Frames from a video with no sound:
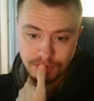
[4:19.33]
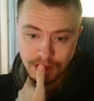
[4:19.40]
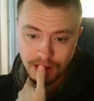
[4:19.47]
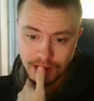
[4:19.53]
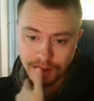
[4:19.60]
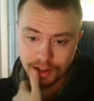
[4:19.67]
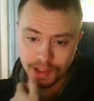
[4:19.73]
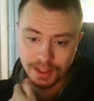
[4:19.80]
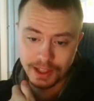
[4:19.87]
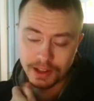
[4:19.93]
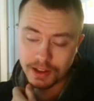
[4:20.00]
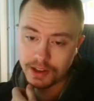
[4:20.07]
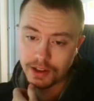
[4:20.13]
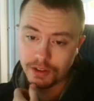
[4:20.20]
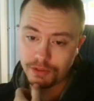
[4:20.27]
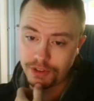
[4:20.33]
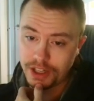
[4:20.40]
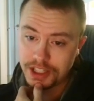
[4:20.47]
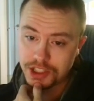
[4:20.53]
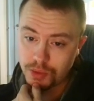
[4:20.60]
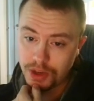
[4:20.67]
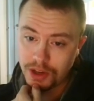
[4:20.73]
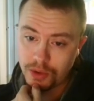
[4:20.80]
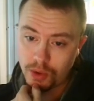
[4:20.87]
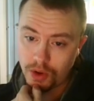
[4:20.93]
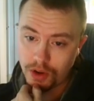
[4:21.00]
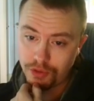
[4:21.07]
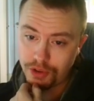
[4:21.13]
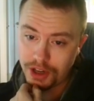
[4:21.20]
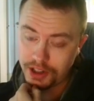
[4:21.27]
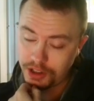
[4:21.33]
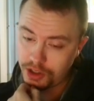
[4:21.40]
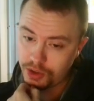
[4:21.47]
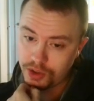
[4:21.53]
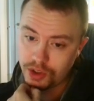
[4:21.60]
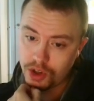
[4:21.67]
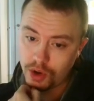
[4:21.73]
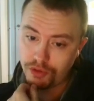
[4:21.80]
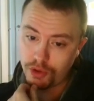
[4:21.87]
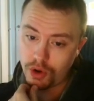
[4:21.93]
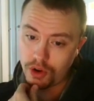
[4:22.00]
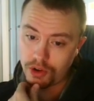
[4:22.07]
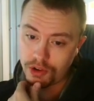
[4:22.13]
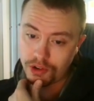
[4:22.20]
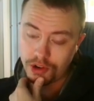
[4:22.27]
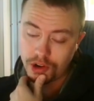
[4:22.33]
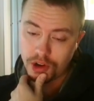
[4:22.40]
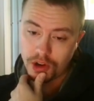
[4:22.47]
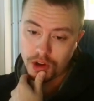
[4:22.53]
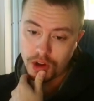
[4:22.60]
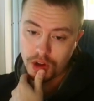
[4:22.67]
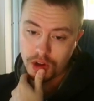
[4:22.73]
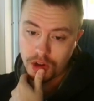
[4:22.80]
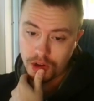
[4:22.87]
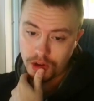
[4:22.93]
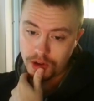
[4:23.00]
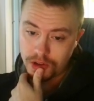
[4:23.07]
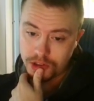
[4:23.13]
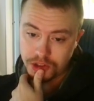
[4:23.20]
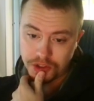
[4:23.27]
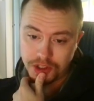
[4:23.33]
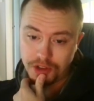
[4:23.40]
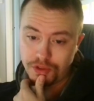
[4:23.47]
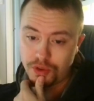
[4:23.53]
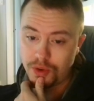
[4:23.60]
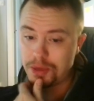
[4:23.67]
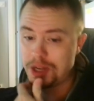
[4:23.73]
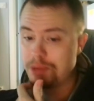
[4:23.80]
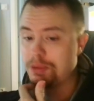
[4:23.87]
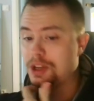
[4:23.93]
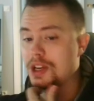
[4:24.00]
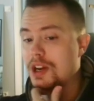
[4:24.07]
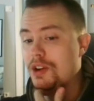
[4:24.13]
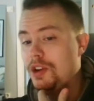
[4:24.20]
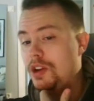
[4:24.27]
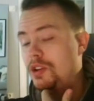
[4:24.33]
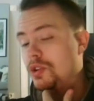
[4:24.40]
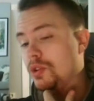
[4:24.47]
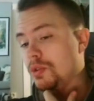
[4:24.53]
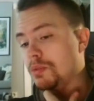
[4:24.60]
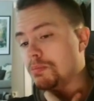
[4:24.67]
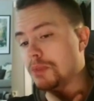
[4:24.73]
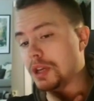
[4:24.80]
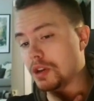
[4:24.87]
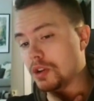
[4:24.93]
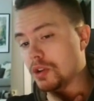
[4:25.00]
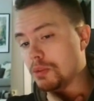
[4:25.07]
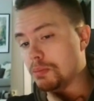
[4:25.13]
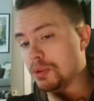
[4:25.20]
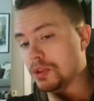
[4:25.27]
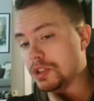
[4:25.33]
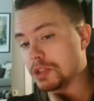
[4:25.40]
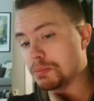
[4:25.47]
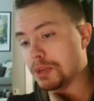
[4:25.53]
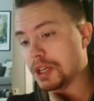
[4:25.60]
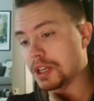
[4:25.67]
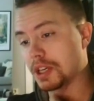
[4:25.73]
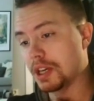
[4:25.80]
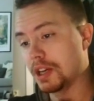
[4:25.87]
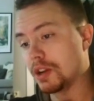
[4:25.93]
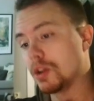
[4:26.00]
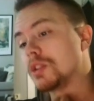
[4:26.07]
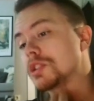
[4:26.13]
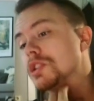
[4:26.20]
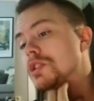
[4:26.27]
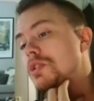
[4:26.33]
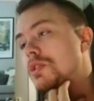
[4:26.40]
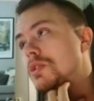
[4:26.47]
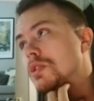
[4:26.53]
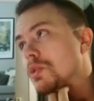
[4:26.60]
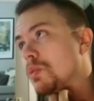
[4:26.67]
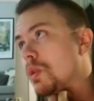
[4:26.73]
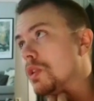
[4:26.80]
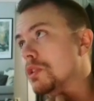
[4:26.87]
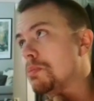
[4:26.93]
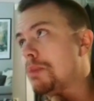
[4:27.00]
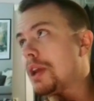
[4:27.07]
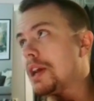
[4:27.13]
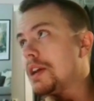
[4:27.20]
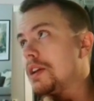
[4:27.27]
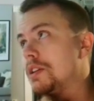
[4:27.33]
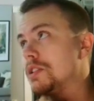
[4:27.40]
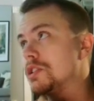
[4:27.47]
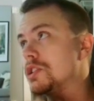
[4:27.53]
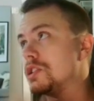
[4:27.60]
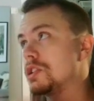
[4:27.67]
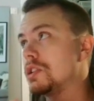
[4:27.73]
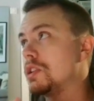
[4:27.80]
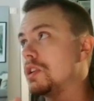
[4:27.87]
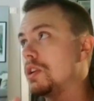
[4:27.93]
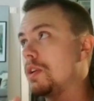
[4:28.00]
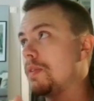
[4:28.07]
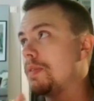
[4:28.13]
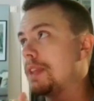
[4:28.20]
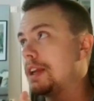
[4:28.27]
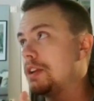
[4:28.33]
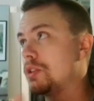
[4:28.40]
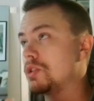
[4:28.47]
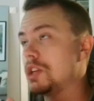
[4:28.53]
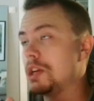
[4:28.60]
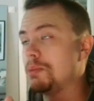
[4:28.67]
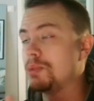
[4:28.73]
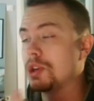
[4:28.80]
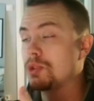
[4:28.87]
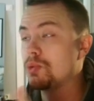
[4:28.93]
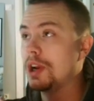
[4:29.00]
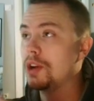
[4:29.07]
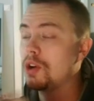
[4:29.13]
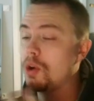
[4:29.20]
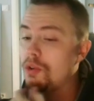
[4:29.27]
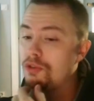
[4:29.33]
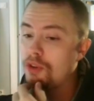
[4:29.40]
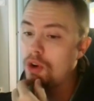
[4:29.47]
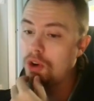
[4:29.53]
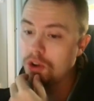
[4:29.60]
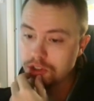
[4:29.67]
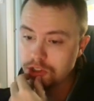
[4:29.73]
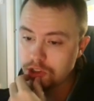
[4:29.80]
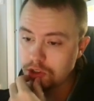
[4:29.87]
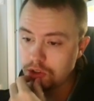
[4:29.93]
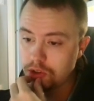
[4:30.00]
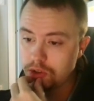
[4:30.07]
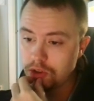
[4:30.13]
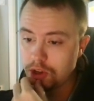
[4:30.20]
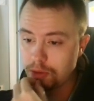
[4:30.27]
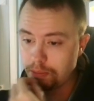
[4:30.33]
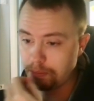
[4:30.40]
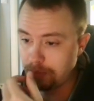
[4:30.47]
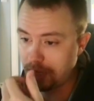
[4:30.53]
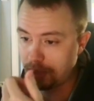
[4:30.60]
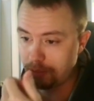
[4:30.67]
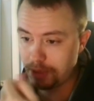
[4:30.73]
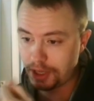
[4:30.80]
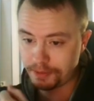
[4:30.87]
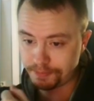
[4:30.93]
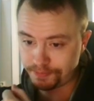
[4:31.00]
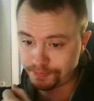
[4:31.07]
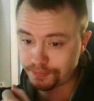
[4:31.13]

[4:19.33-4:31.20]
And I think FaZe will qualify and could go for, so therefore maybe Kerrigan could be a good budget pick. And also you want players in your team that will go far, so maybe